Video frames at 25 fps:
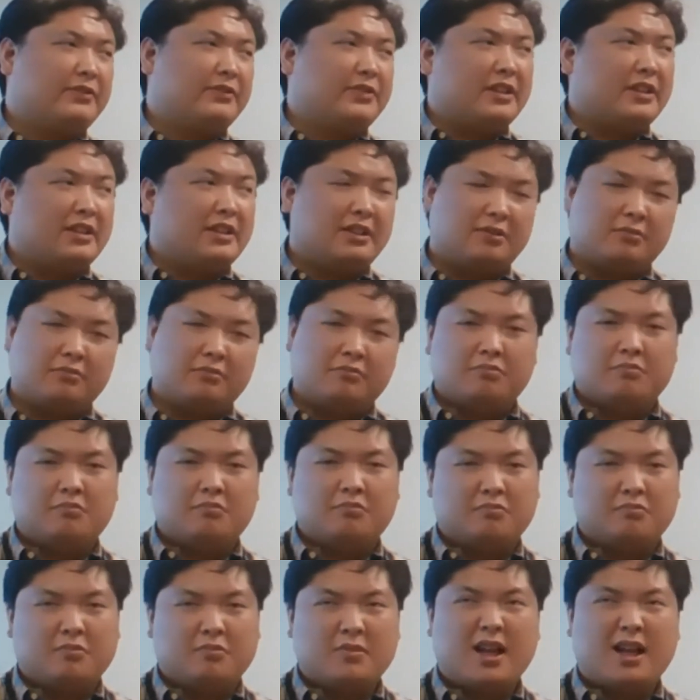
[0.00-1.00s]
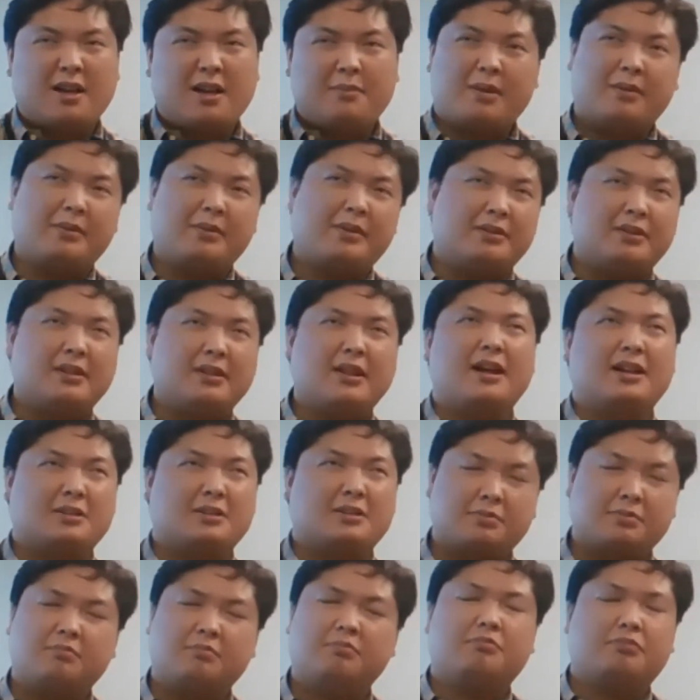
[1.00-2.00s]
15, maybe
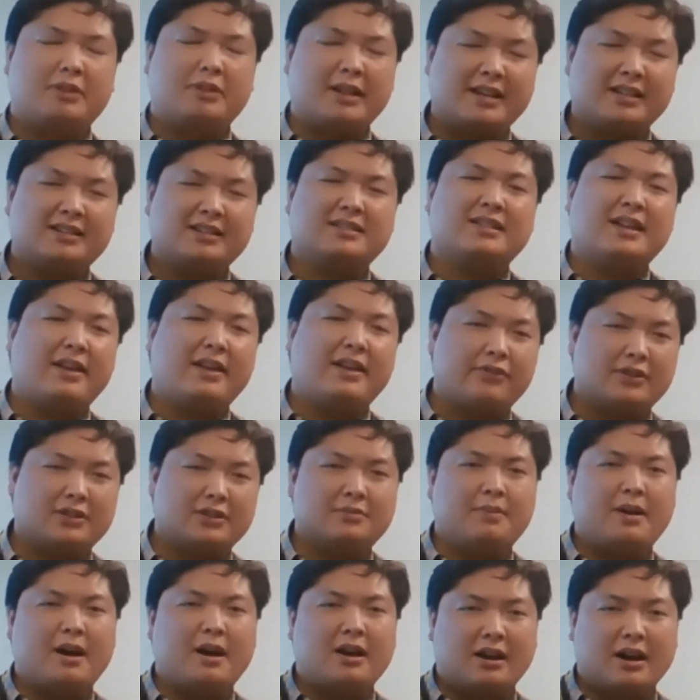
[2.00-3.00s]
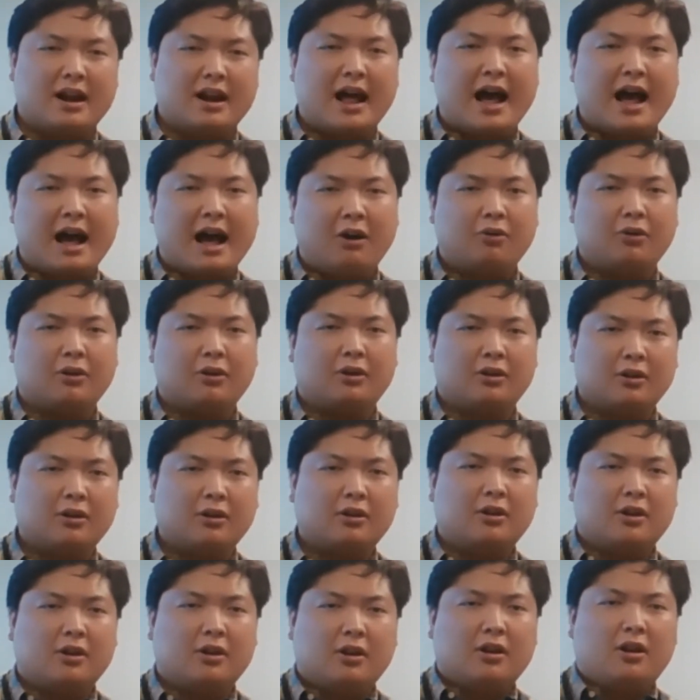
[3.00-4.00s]
less, play it safe is about an hour.
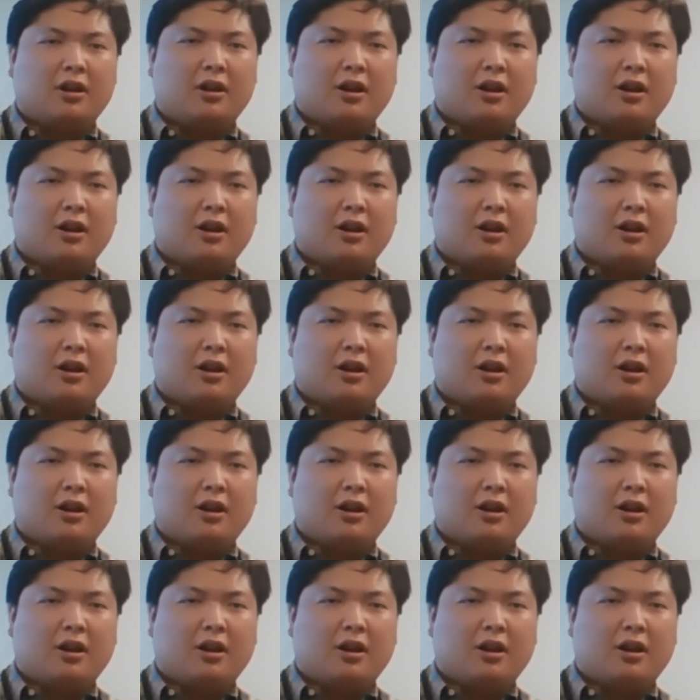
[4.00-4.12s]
